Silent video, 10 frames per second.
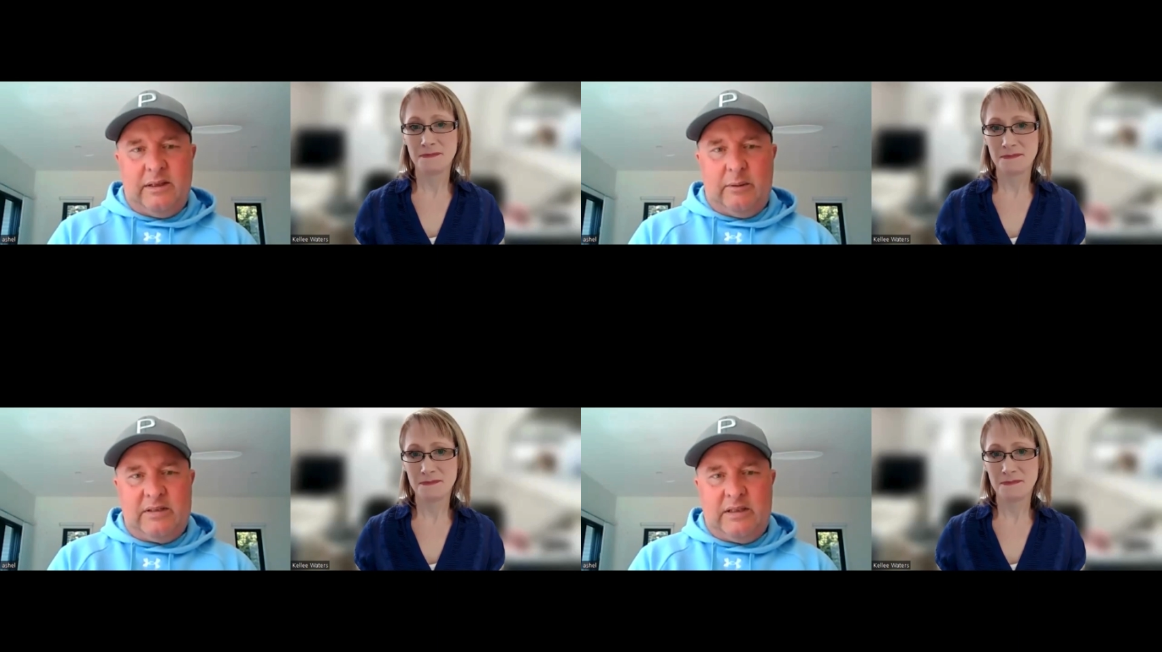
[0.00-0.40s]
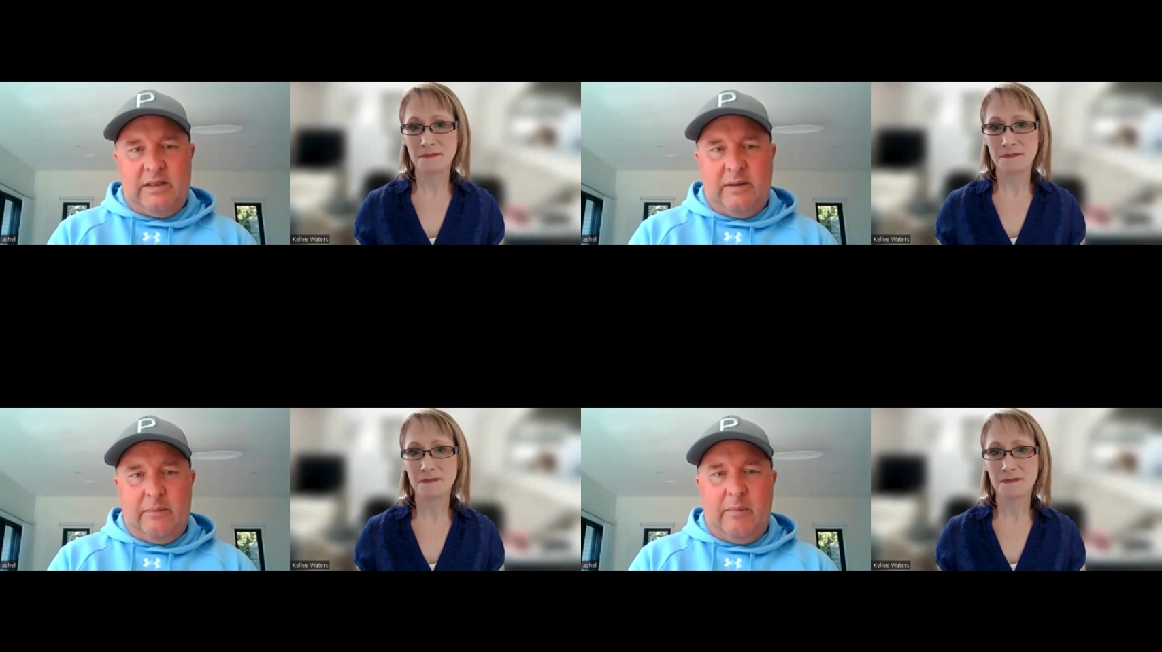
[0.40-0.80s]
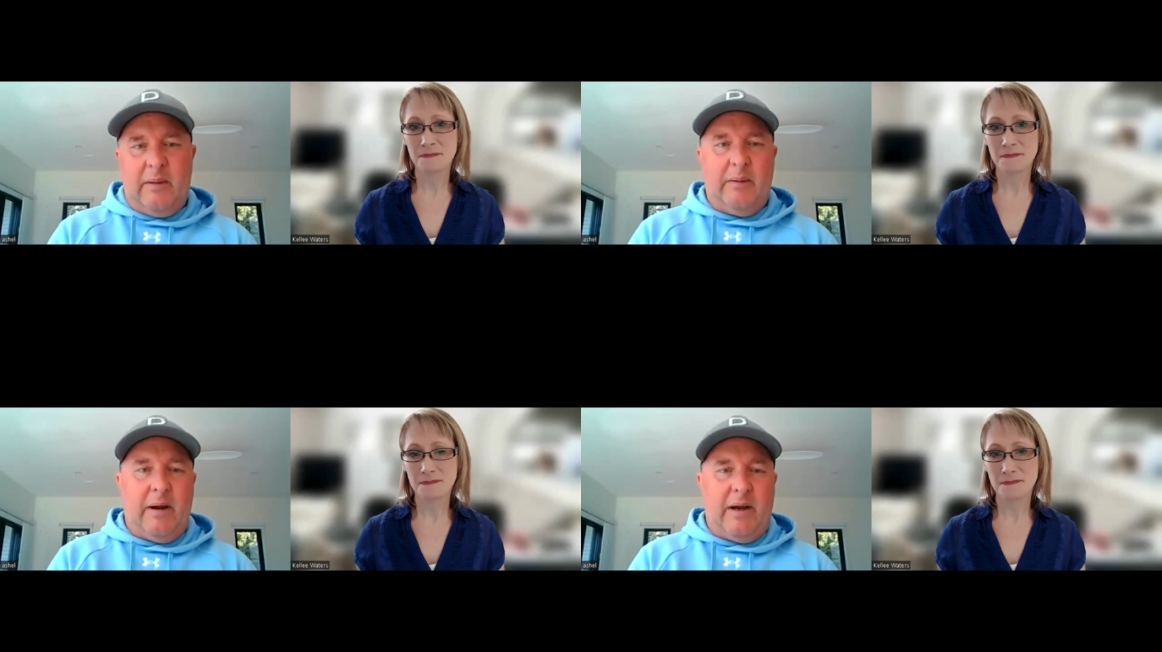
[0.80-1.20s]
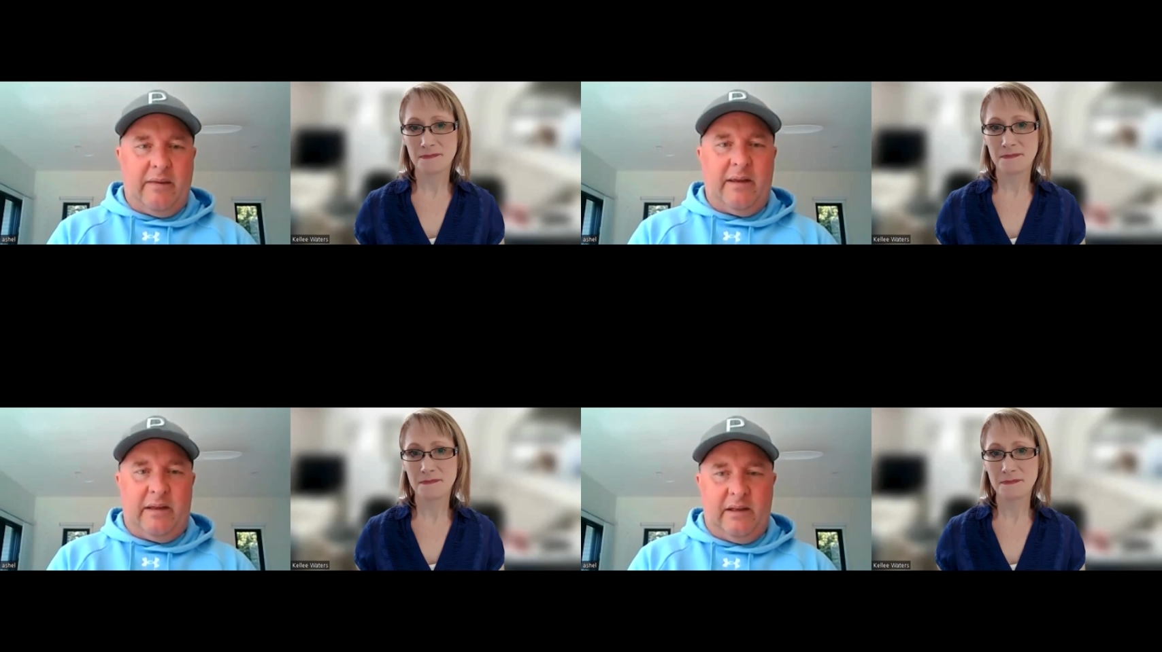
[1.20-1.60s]
Speaker 1: that was the, the, the main
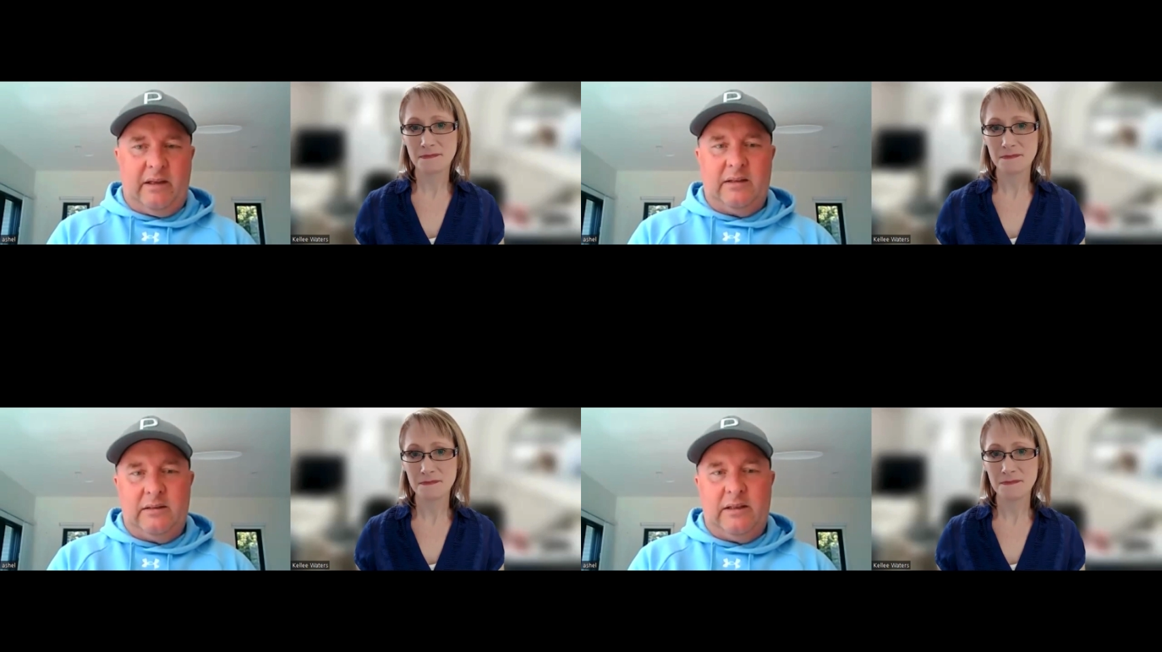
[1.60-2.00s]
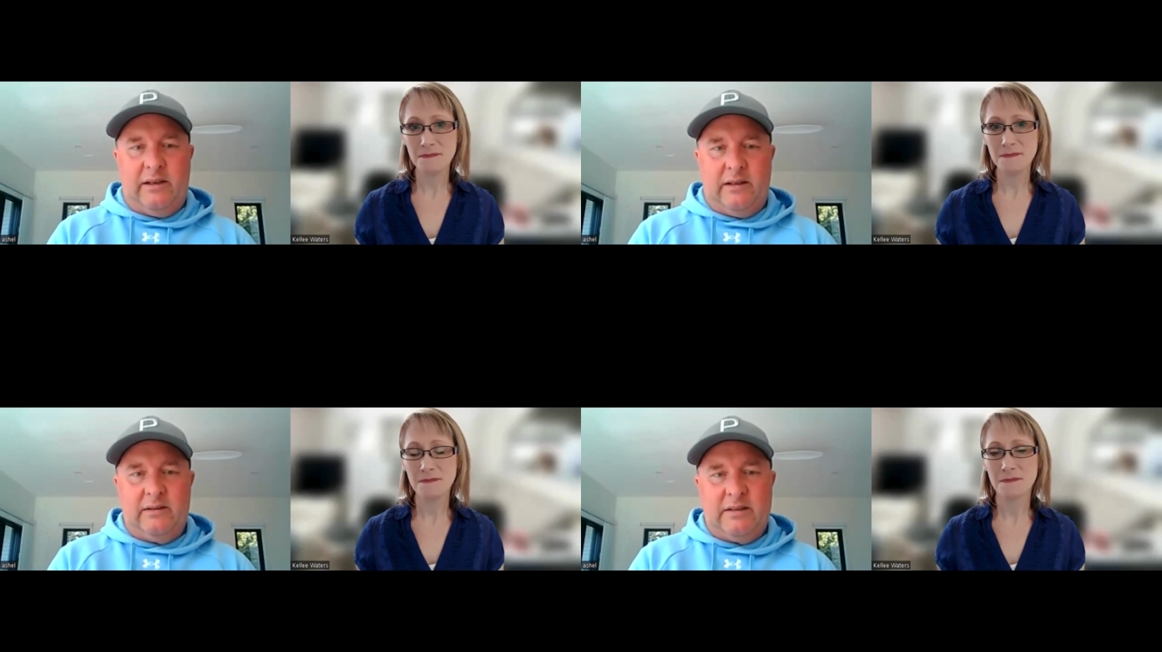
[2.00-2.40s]
thing that yeah,